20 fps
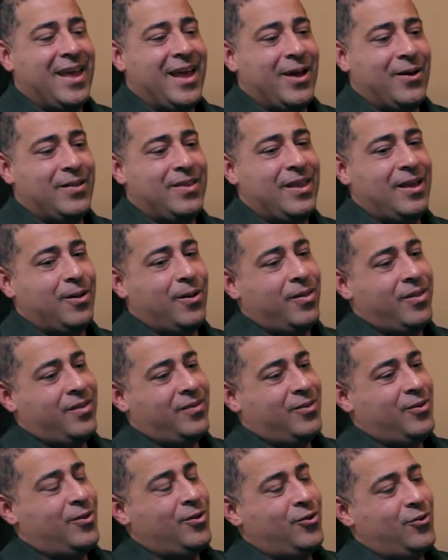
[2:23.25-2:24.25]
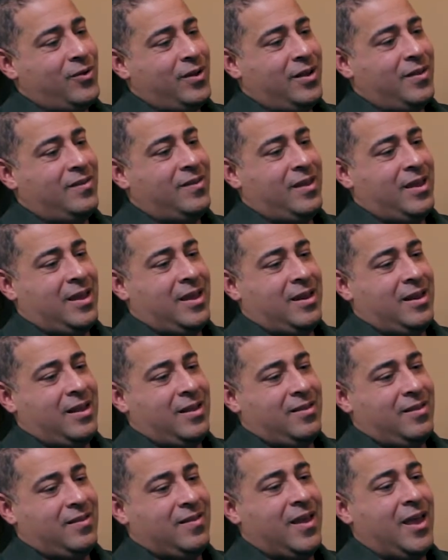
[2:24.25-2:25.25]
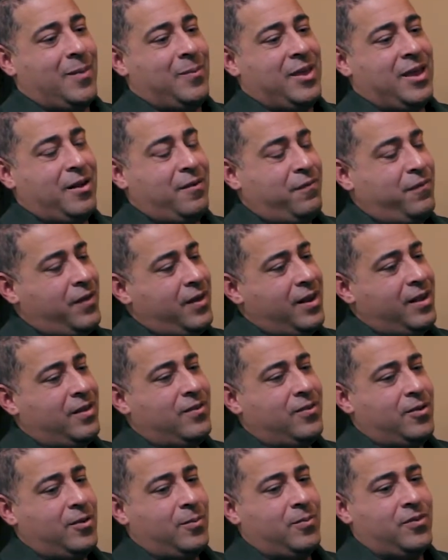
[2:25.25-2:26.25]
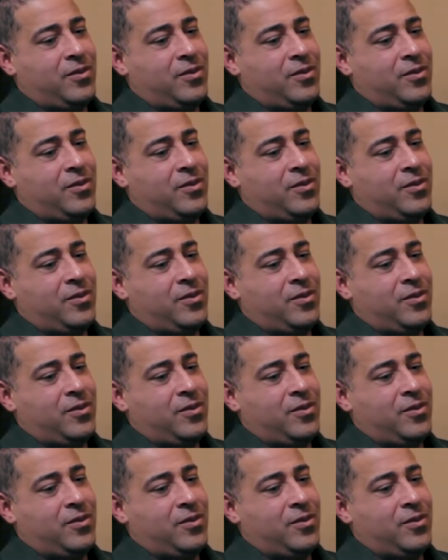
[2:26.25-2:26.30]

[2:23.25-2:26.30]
I would take all these nutrients, and at the time he had a feeding tube,